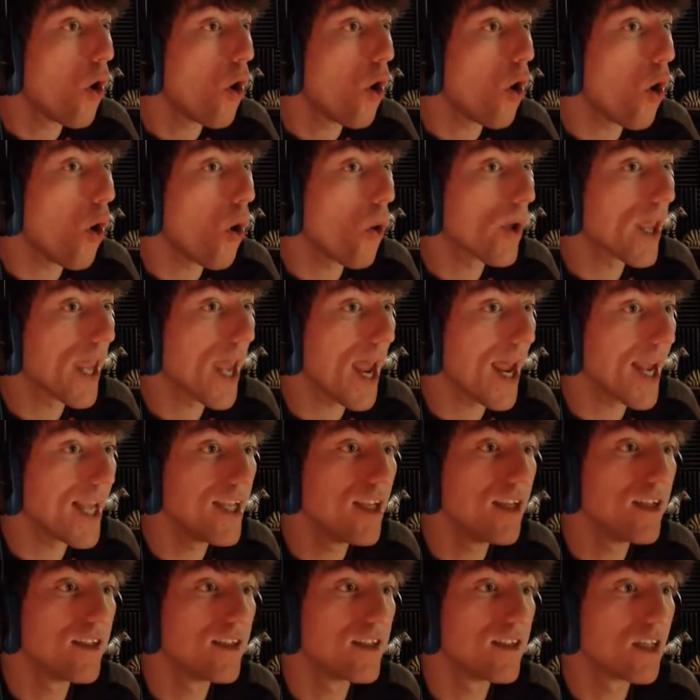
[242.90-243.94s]
Okay.
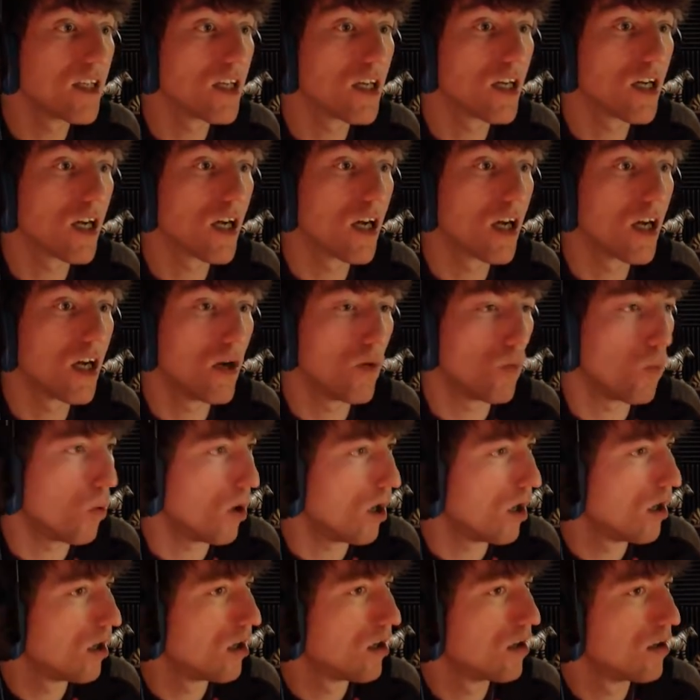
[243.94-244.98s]

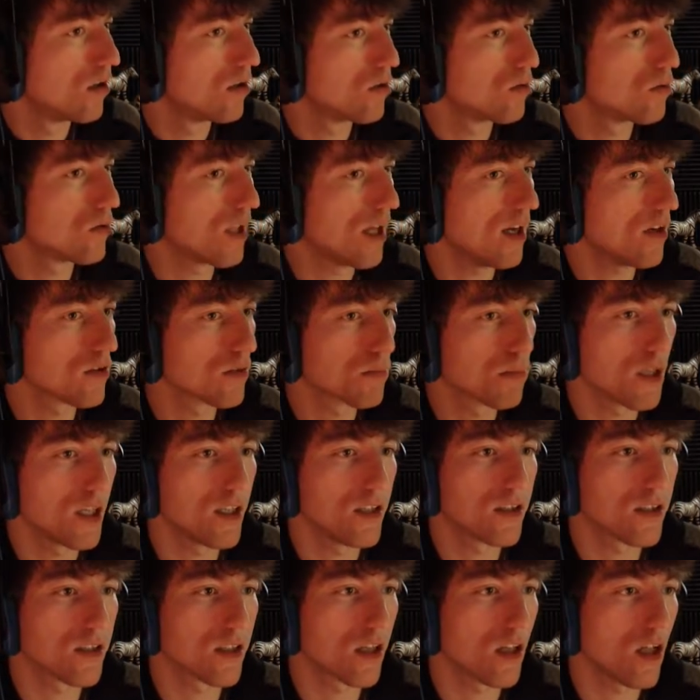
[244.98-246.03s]
Who the hell's playing
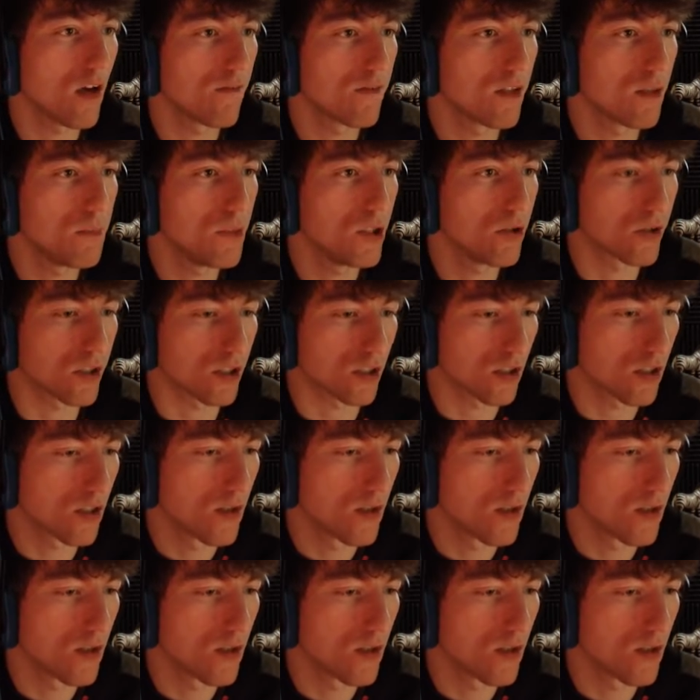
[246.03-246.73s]
this lovely music?